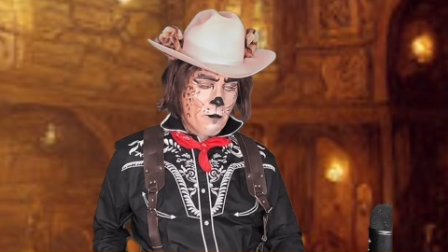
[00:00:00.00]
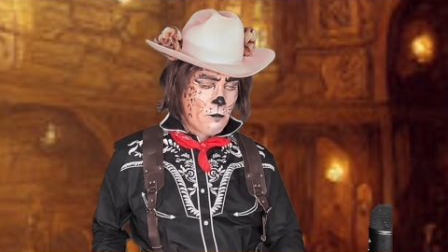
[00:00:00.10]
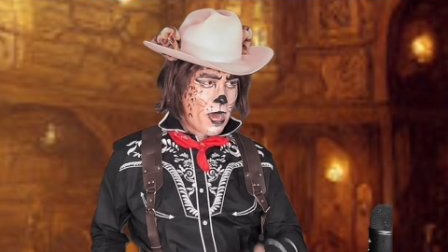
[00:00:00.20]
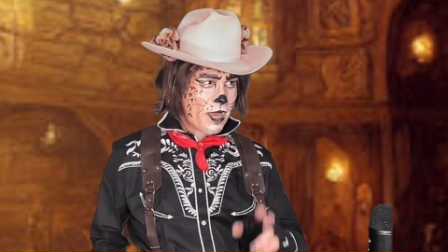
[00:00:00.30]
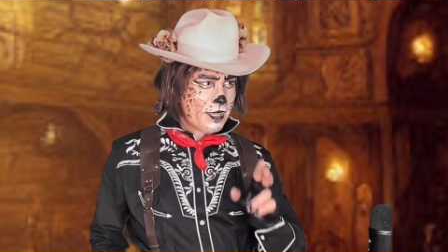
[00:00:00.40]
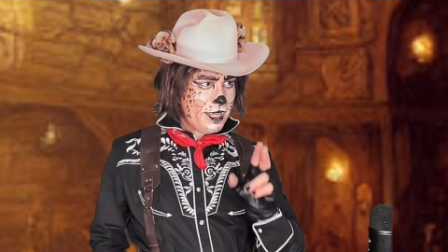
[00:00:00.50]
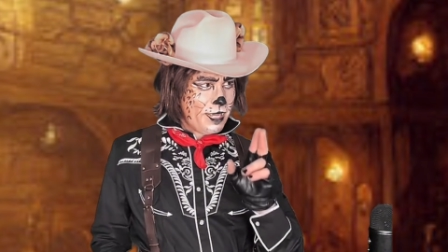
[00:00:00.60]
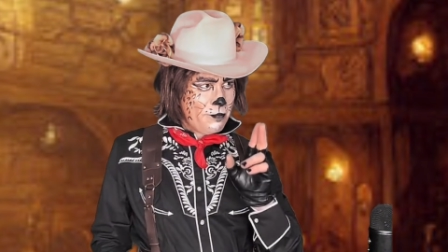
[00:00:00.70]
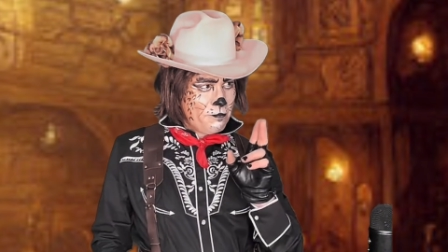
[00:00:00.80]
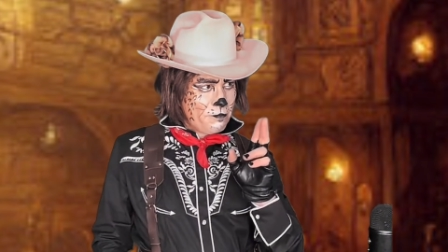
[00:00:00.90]

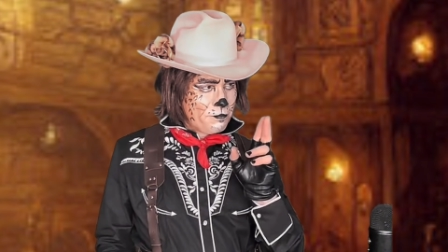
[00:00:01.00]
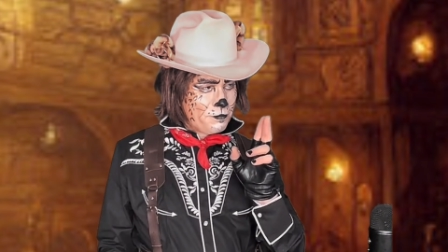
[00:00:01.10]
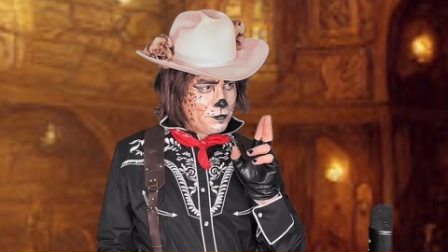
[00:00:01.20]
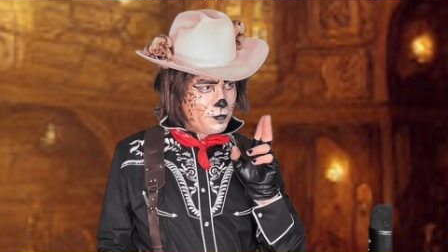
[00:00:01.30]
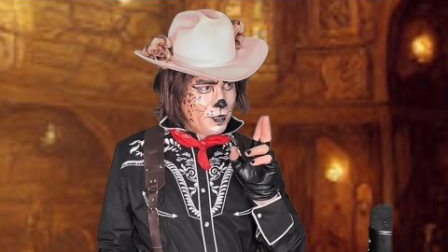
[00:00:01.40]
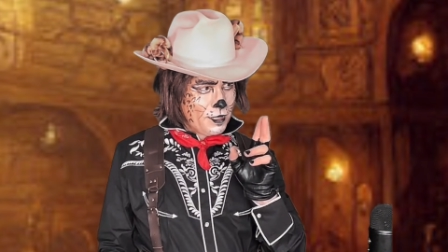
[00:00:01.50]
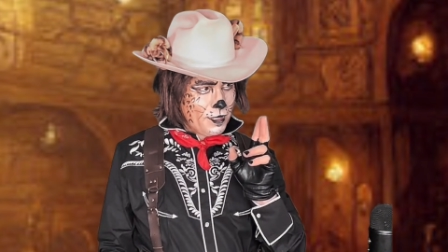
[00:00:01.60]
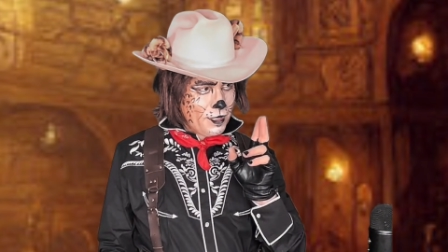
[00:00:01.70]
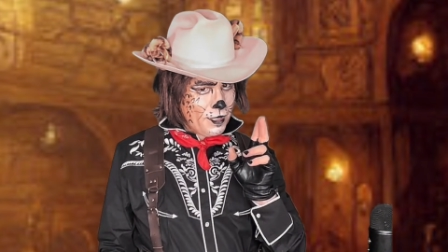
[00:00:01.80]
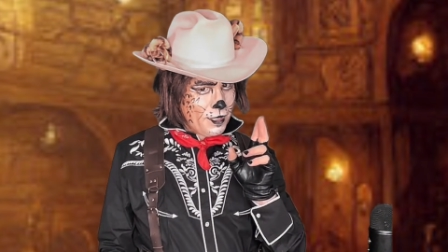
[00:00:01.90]
Barkeep,
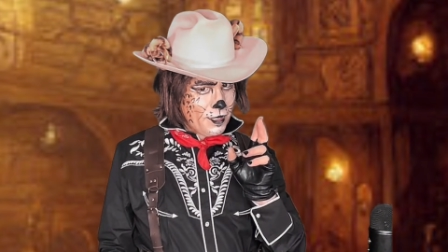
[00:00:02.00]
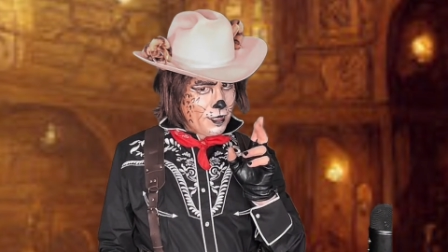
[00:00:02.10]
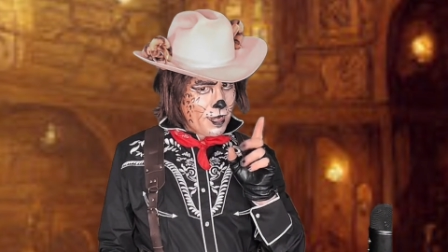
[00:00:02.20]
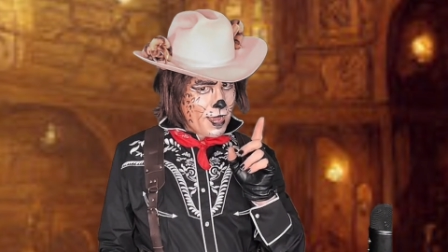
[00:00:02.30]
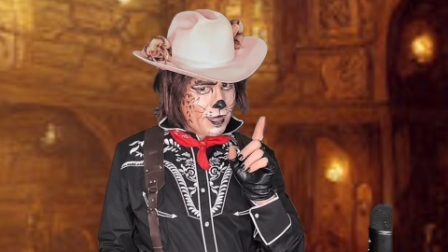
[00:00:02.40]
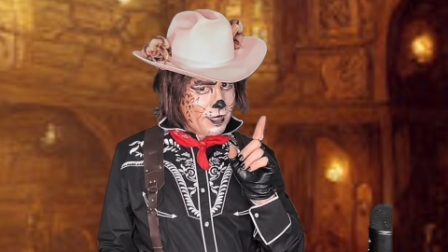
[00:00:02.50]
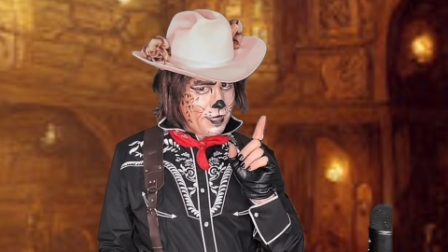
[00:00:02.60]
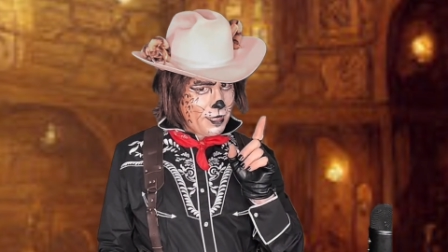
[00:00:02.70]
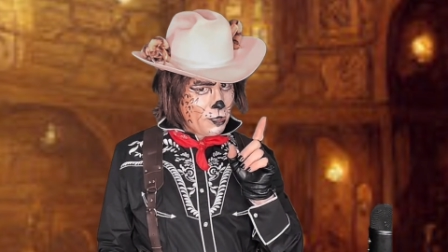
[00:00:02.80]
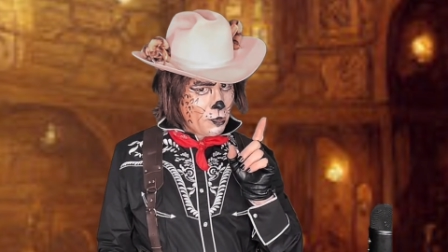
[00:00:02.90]
can I
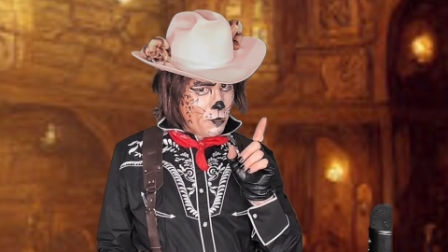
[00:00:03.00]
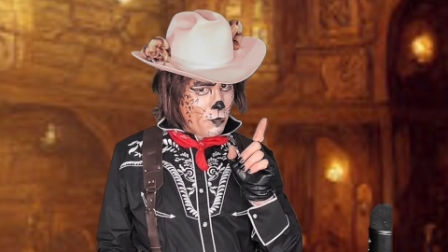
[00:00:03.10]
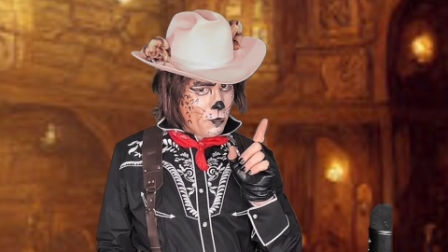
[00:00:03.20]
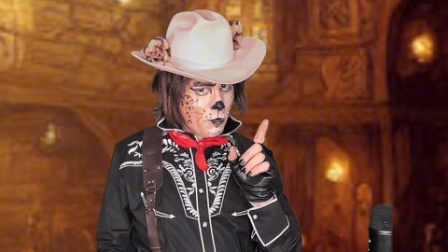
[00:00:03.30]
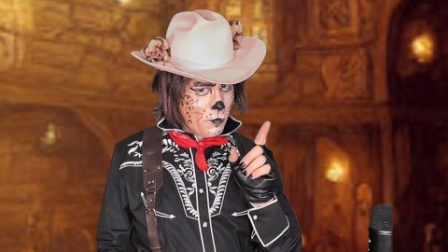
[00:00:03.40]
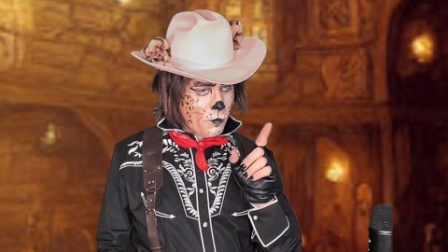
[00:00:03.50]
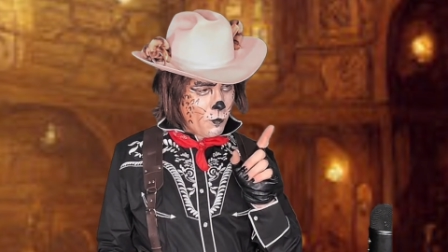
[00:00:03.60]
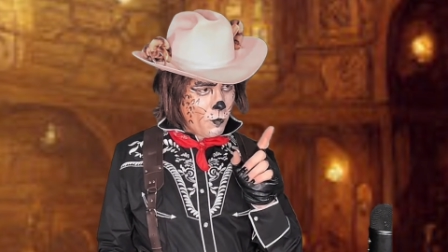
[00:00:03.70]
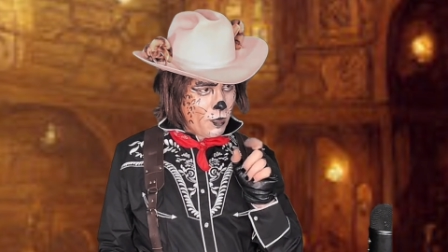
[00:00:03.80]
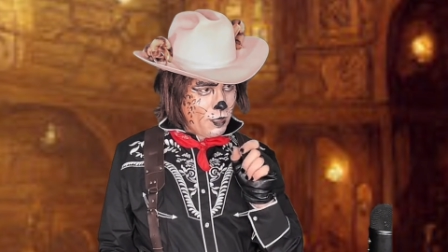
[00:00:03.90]
get
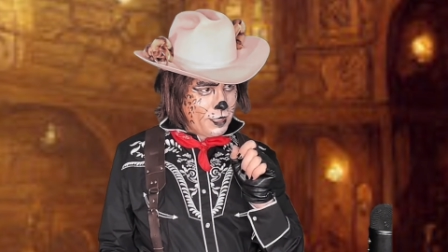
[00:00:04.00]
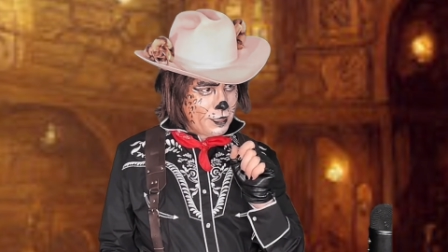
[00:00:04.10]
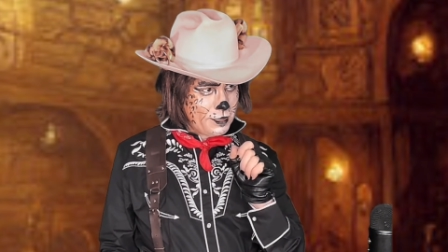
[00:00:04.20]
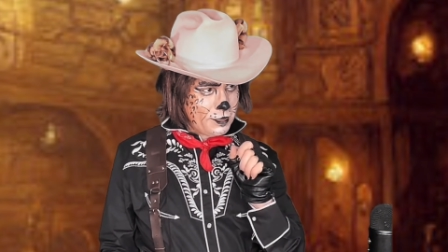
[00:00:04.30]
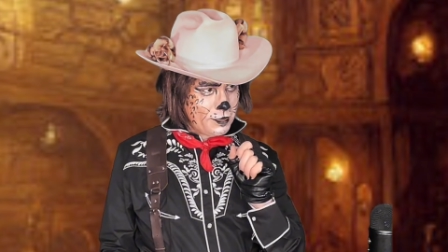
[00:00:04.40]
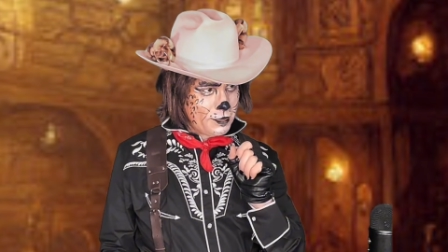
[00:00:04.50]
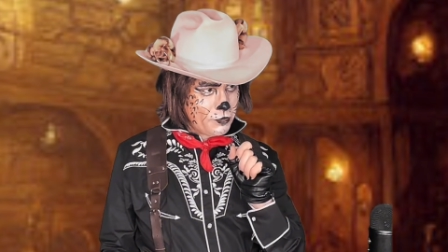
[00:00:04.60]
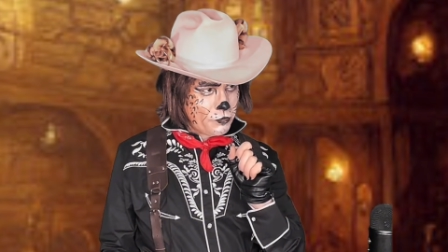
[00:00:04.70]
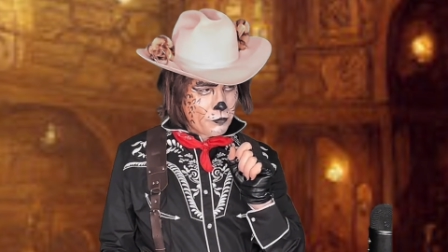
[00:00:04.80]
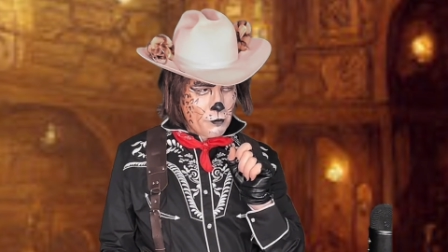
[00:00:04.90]
one
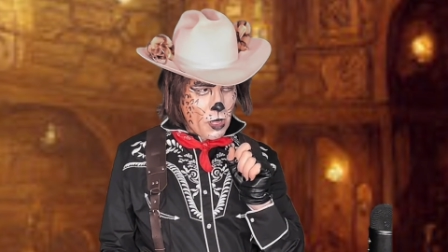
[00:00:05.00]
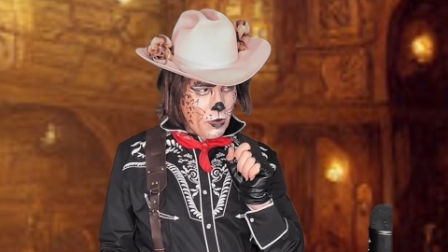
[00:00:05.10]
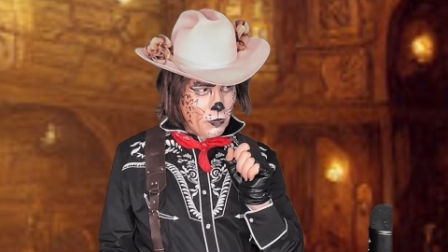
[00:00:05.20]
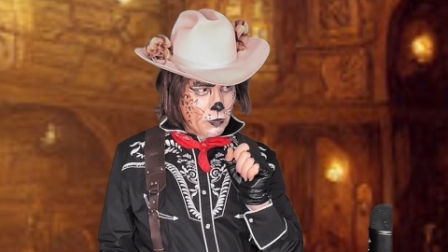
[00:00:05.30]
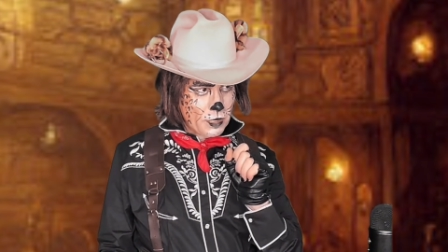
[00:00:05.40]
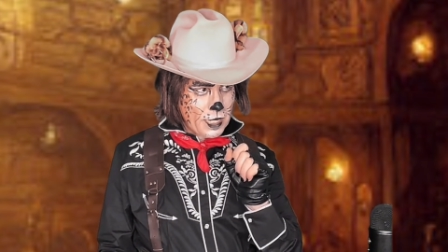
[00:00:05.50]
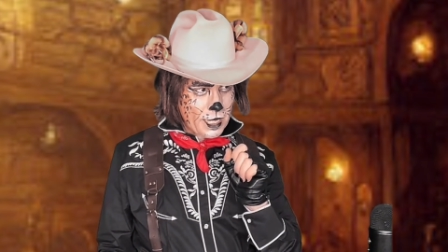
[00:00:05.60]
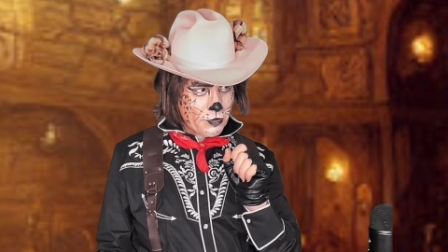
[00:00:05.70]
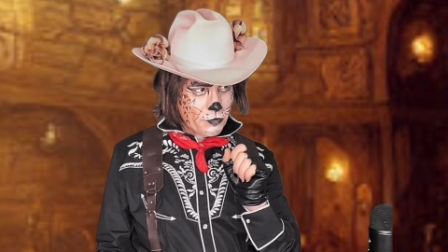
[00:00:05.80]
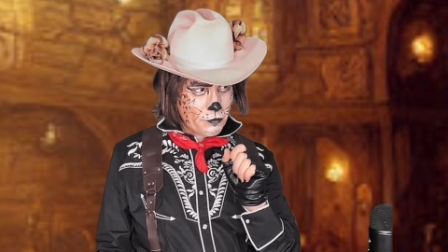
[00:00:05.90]
small
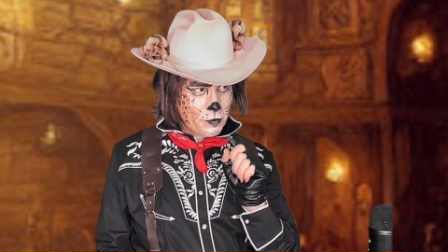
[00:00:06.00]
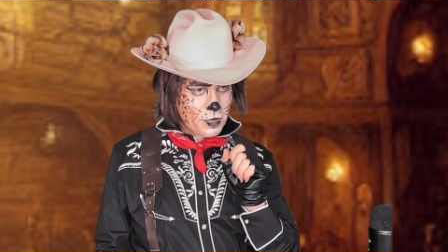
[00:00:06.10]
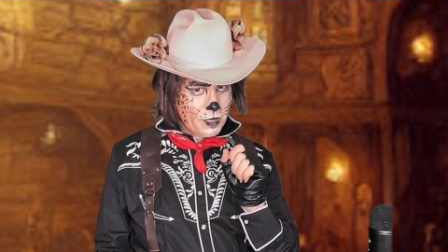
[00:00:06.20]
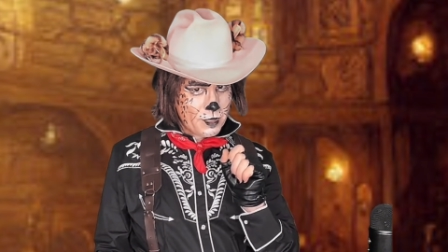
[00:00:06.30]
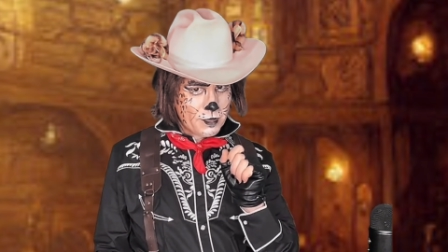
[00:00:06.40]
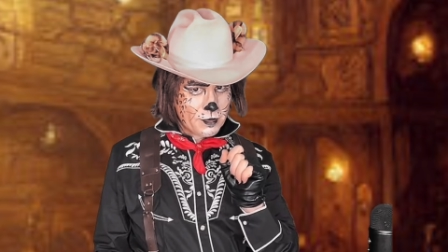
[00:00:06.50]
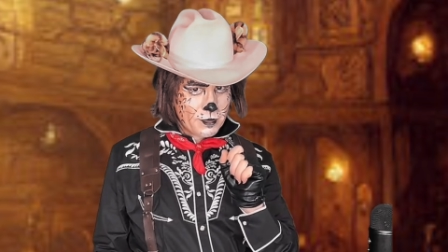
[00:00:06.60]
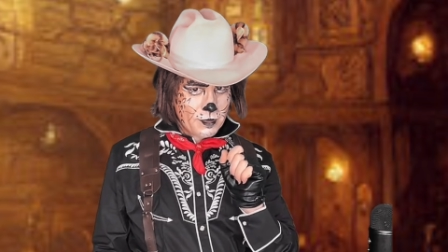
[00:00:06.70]
glass of beer?